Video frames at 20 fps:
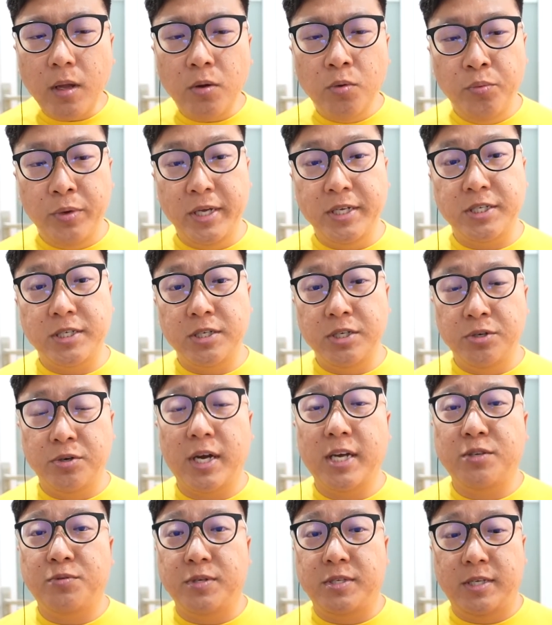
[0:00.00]
which you
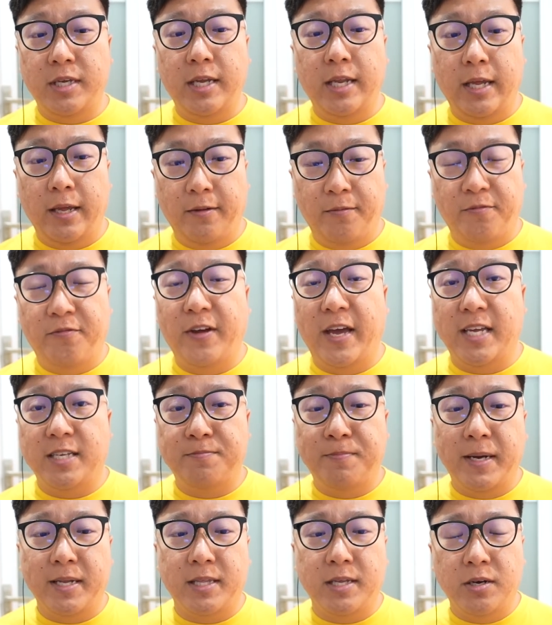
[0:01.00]
guys will see it fares
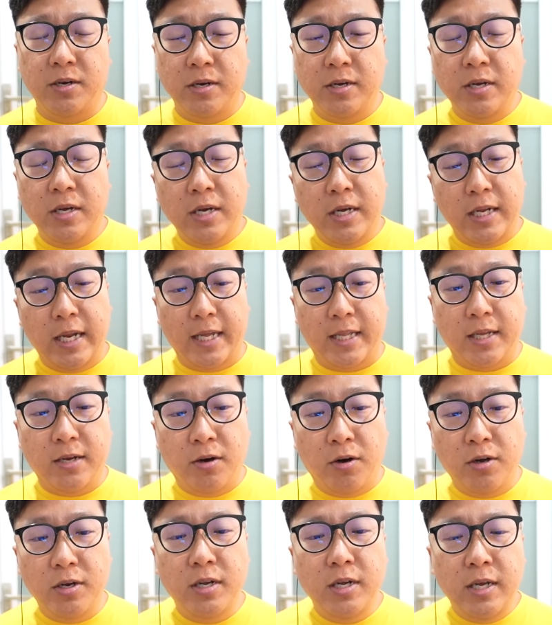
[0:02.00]
better
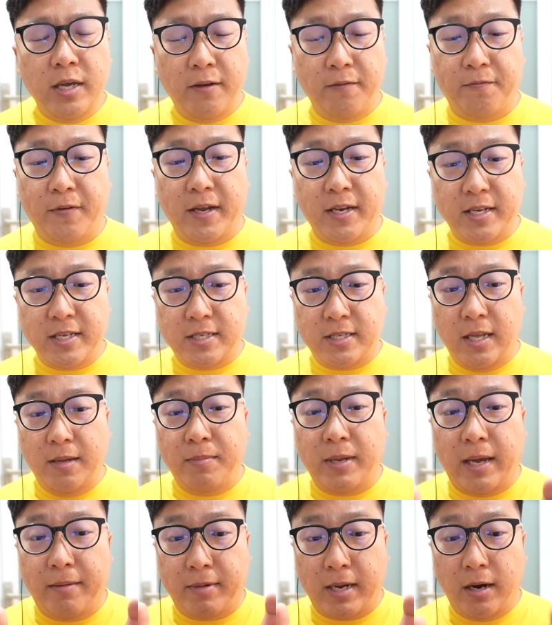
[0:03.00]
later on. In fact, this
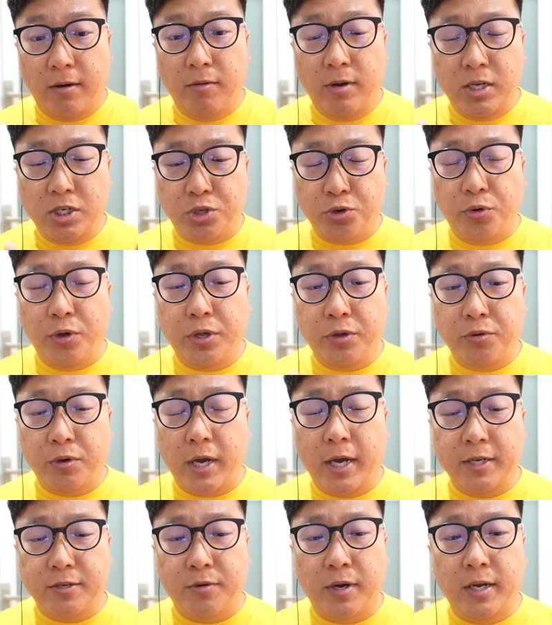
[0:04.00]
team that I'm currently showing you
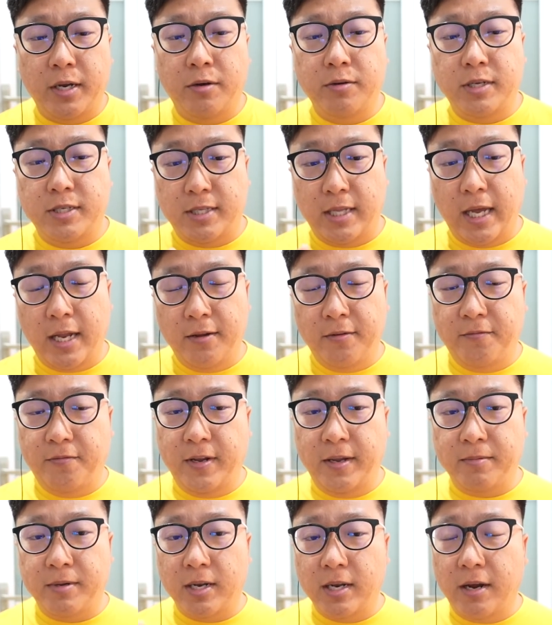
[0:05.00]
guys right now, this
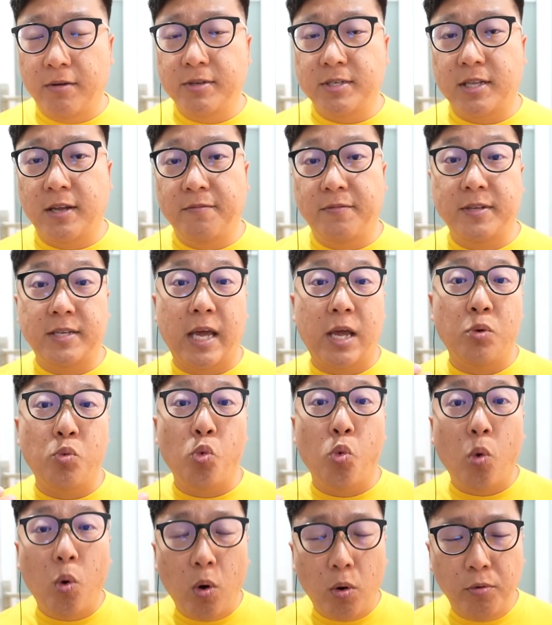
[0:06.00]
Talonflame, Galarian Stunfisk,
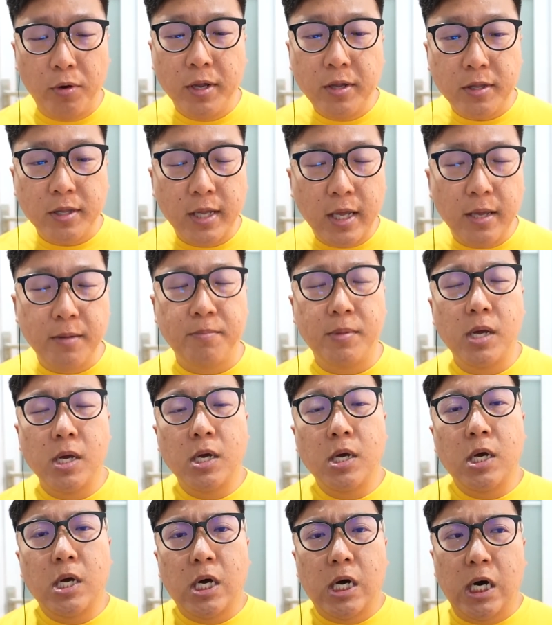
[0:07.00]
and Warren team,
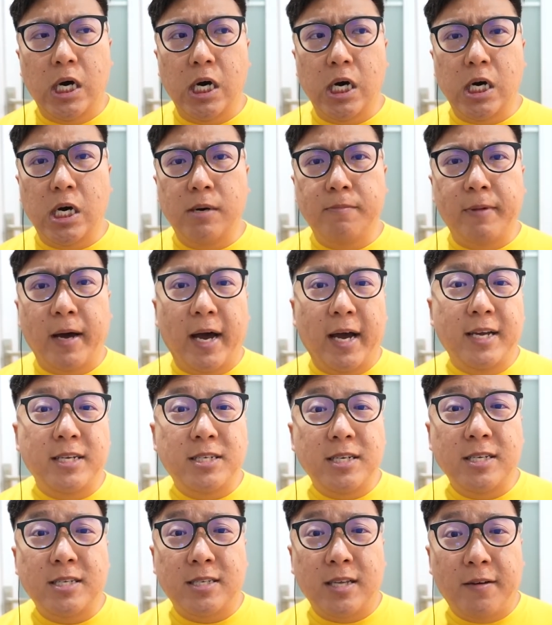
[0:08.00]
I
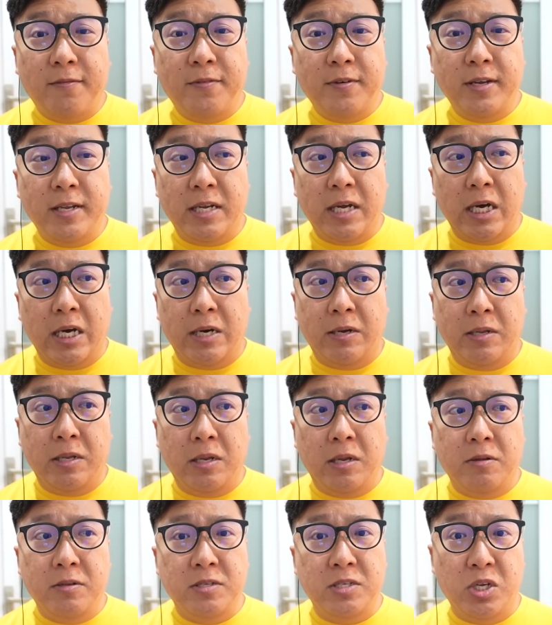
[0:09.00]
actually suffered a
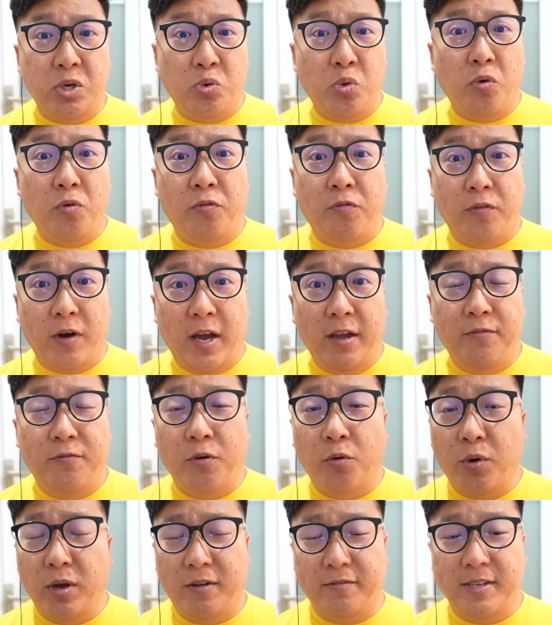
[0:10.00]
0-5
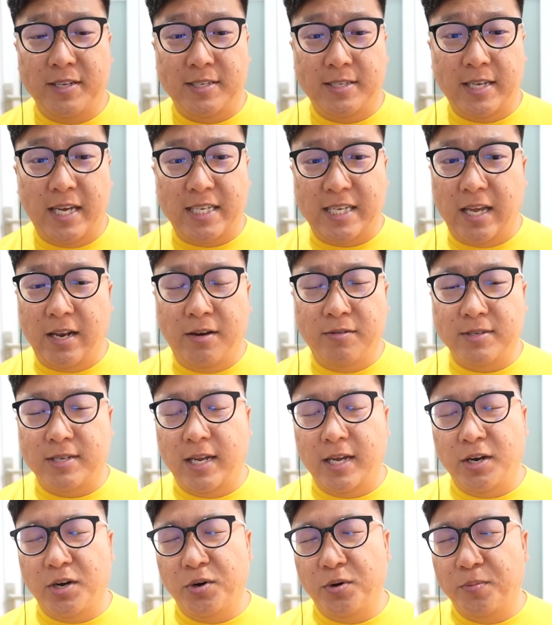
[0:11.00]
for one of the sets, and I was
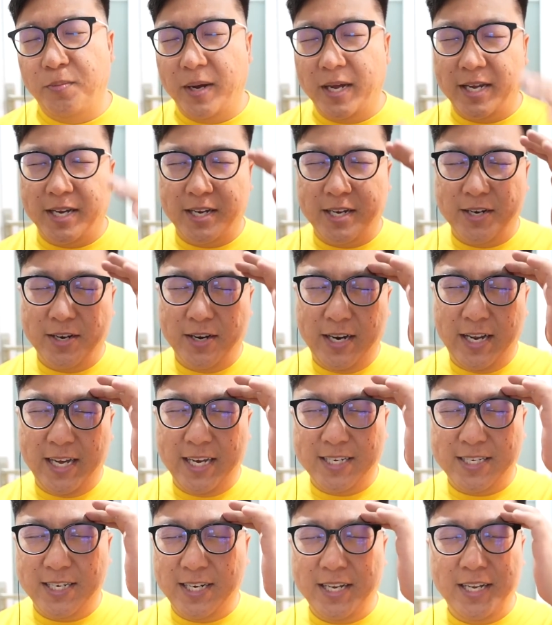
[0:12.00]
like, oh my god, I
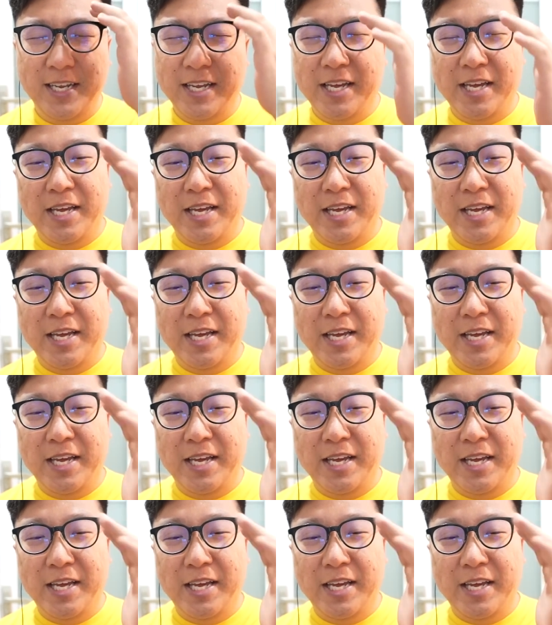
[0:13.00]
actually